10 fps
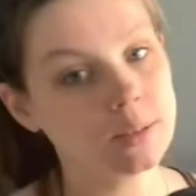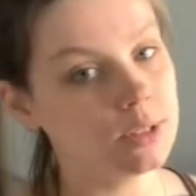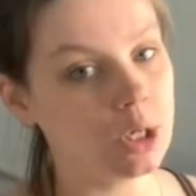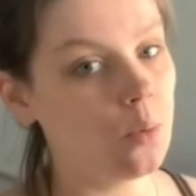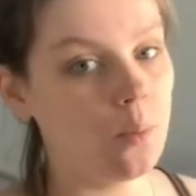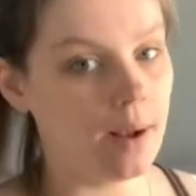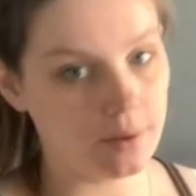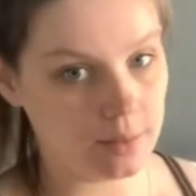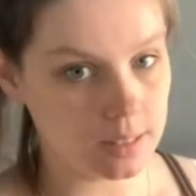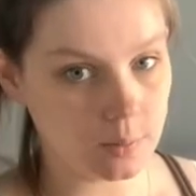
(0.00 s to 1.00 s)
So I don't wear
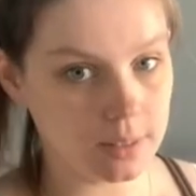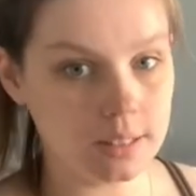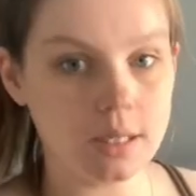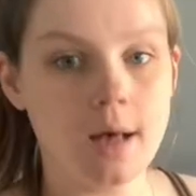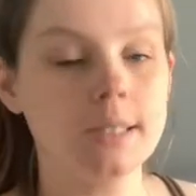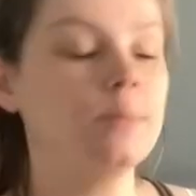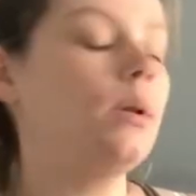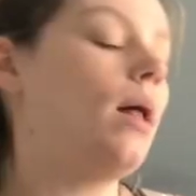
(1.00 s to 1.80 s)
these ones to the hospital.